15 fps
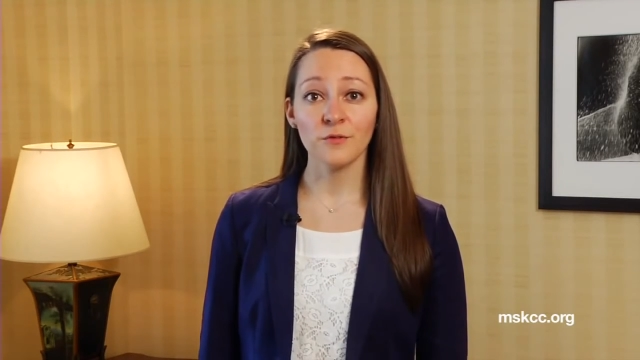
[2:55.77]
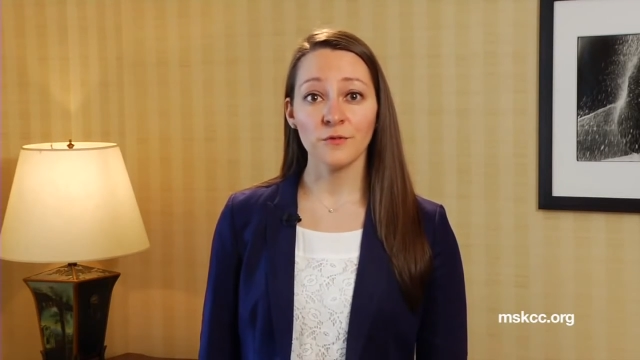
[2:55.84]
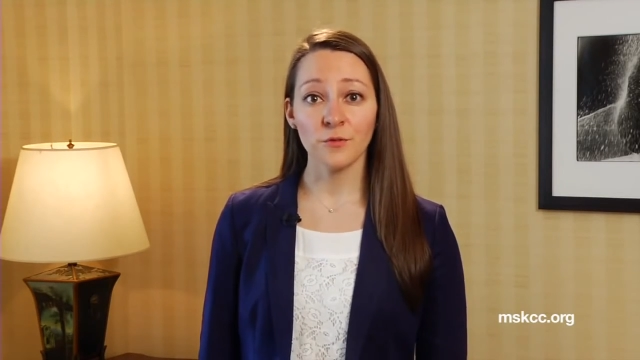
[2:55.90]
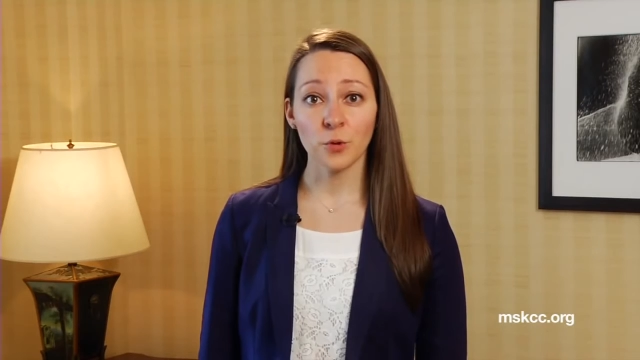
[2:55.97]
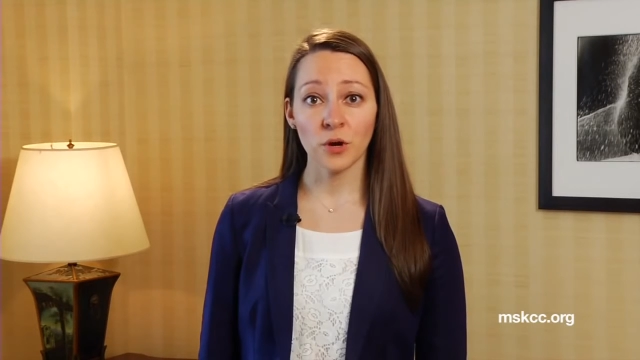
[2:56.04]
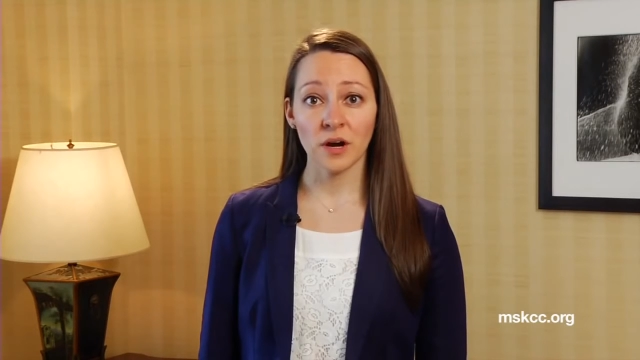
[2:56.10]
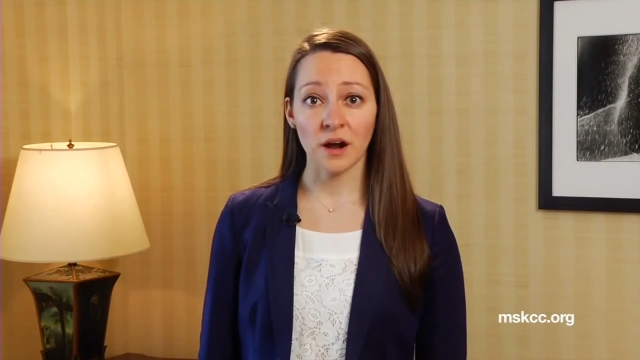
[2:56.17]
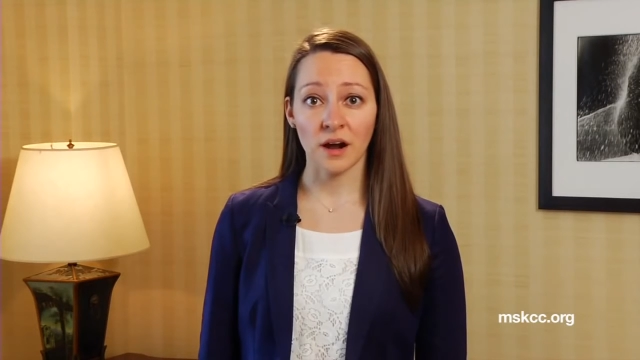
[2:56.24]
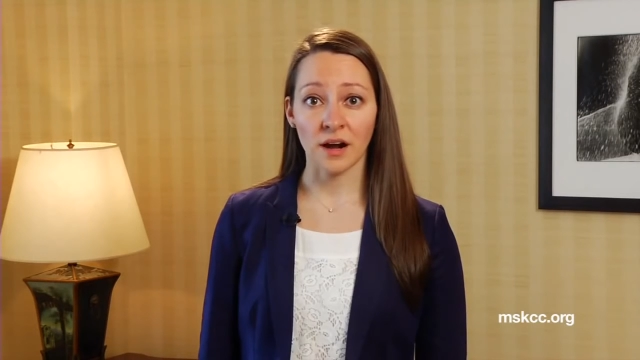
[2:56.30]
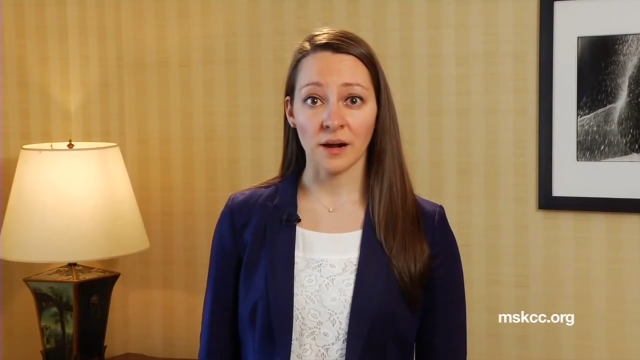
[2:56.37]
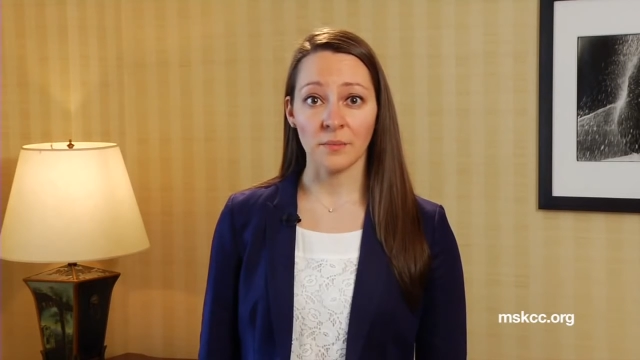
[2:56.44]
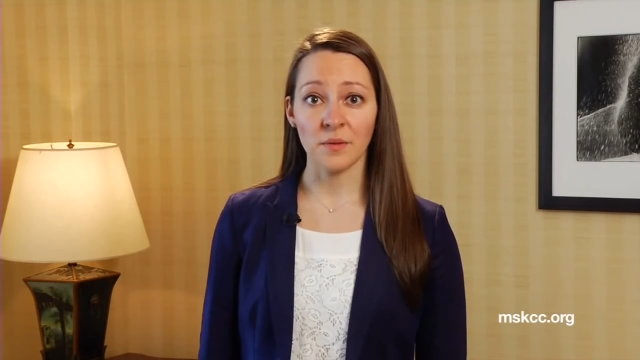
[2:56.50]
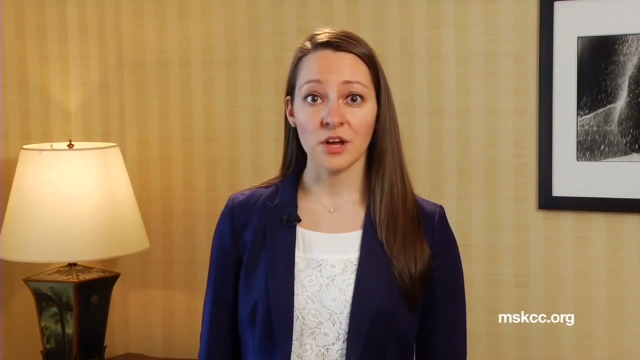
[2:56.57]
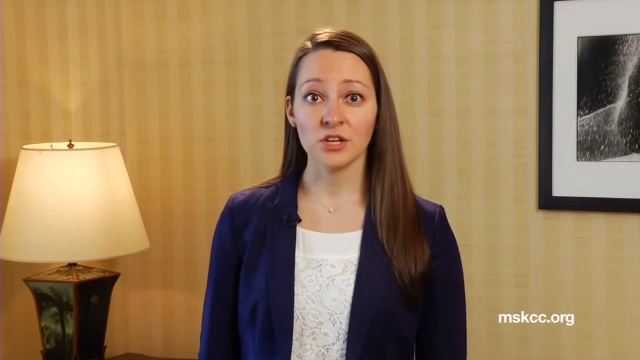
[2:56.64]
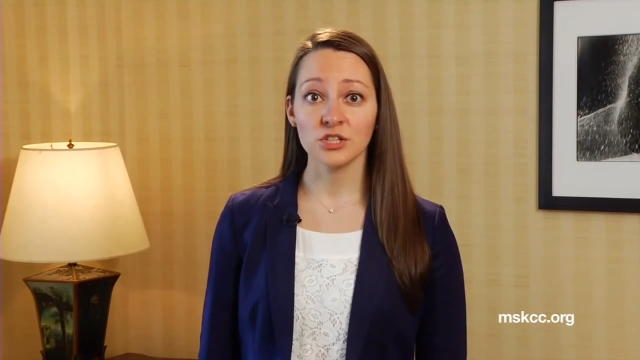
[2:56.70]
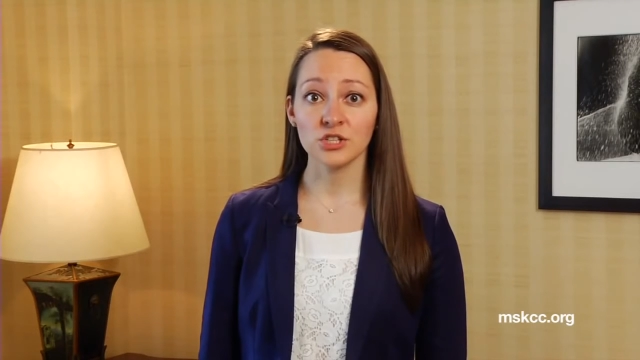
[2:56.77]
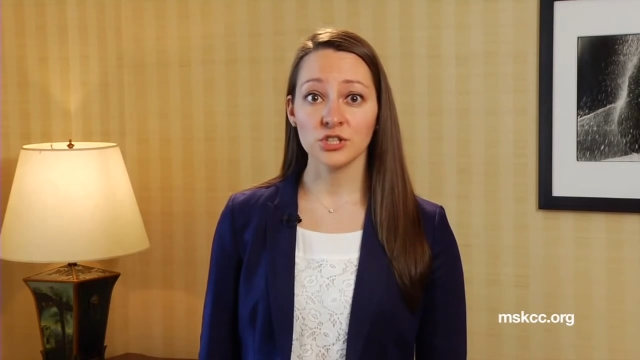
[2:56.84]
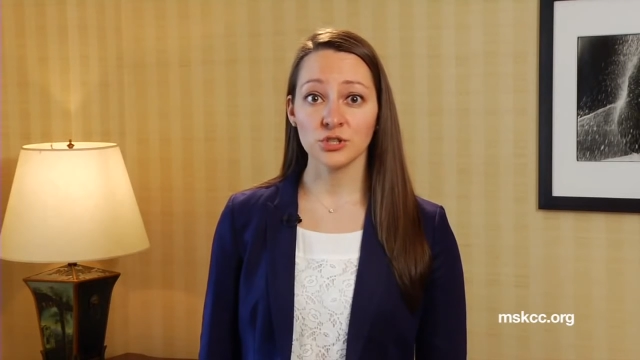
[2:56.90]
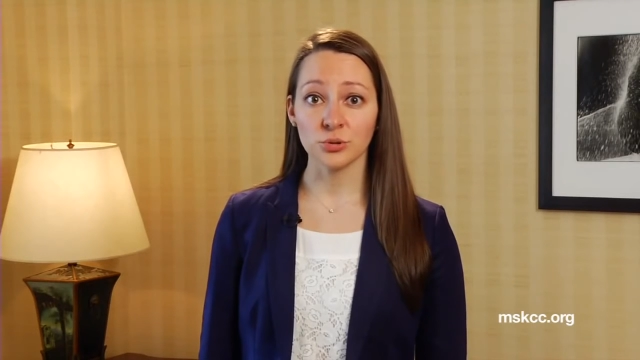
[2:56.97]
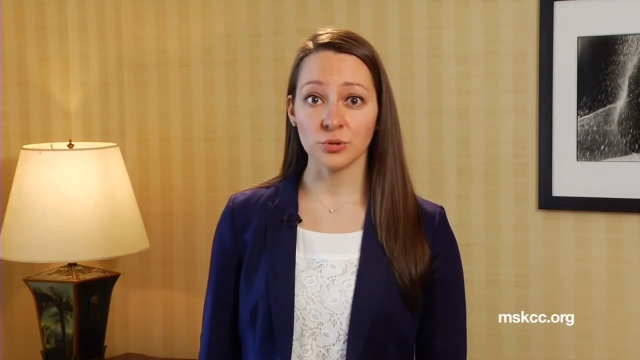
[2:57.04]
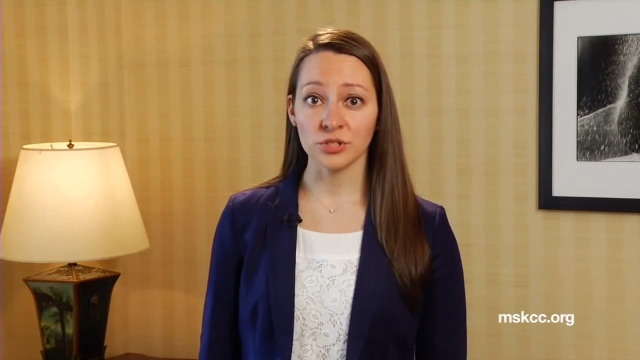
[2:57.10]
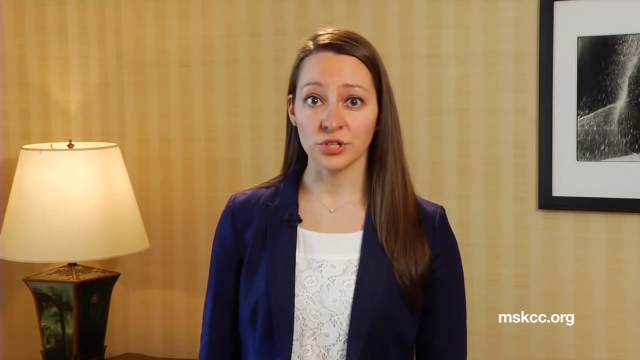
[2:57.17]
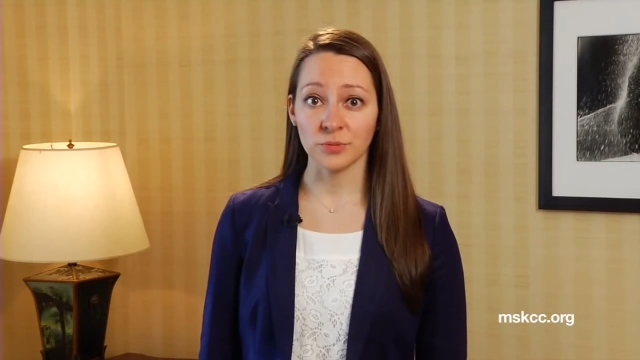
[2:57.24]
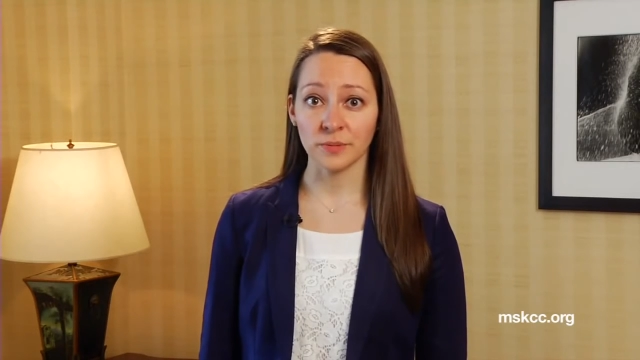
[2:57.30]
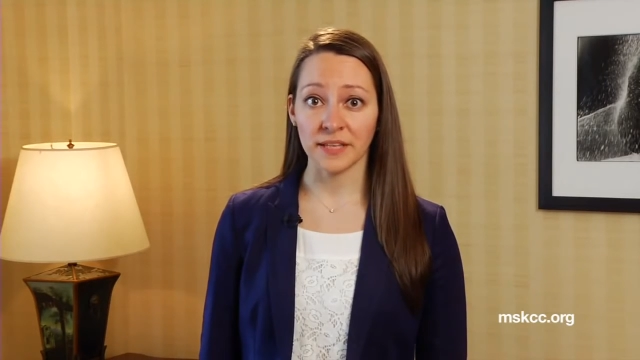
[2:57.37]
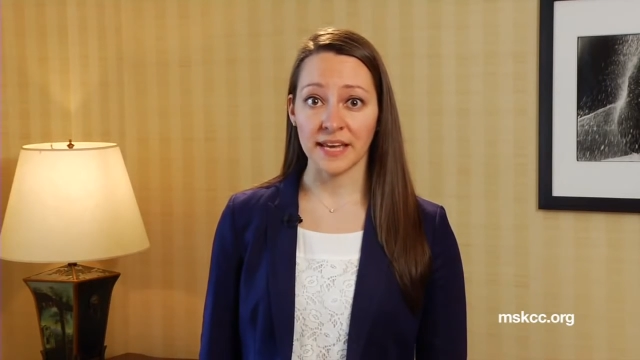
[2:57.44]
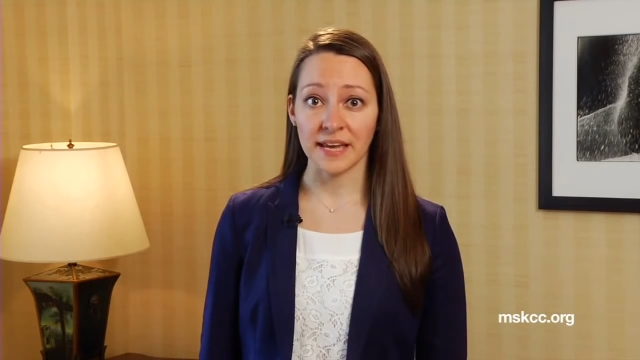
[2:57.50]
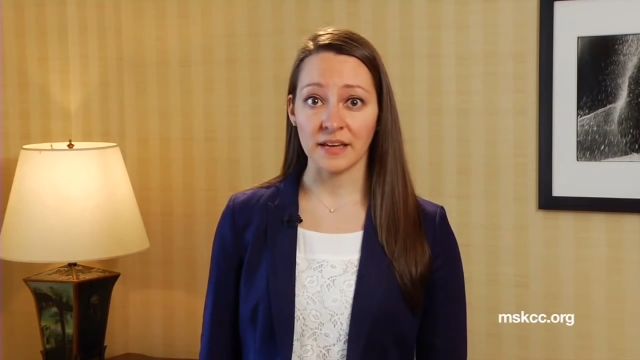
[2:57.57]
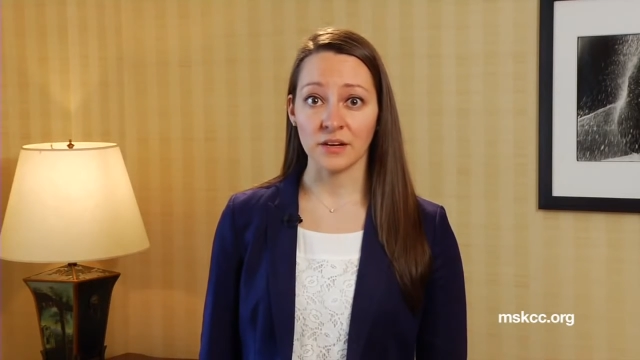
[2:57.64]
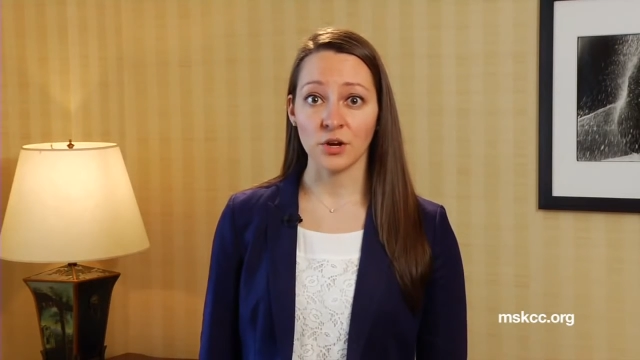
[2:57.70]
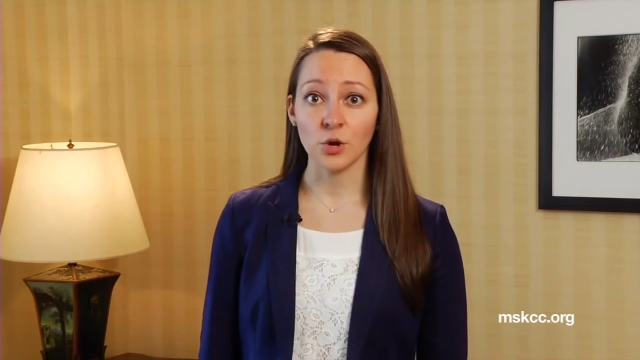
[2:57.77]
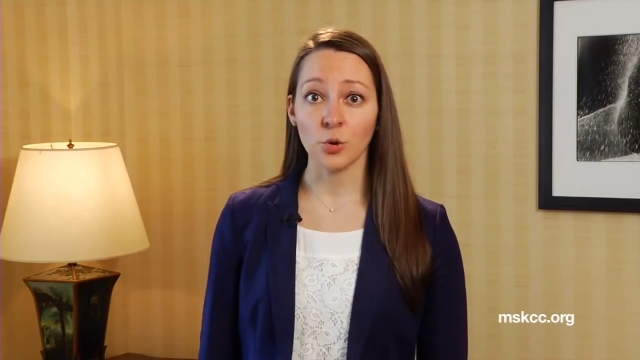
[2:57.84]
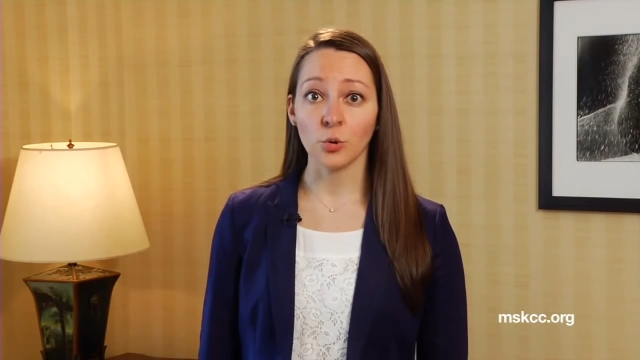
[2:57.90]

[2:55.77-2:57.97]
forearm, shoulder blade,